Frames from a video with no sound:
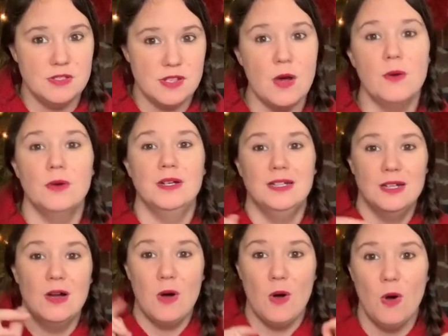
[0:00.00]
So,
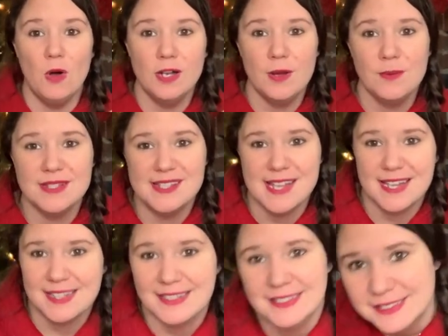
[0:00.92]
hold on one
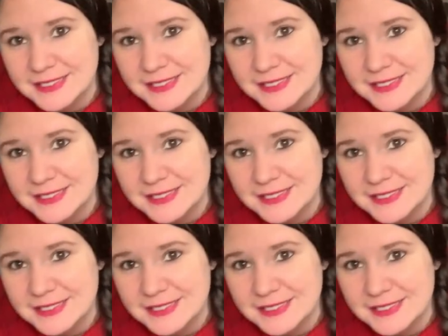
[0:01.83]
second.